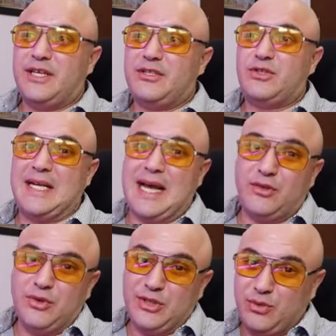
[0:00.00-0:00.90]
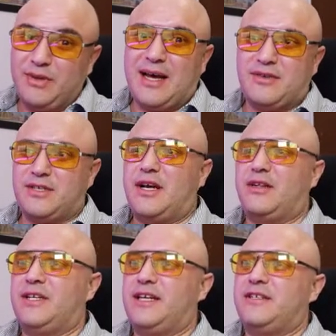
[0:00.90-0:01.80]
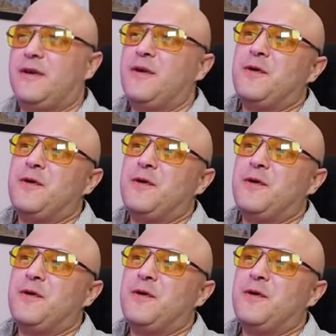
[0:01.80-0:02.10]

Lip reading: days to now doing $2,000 days.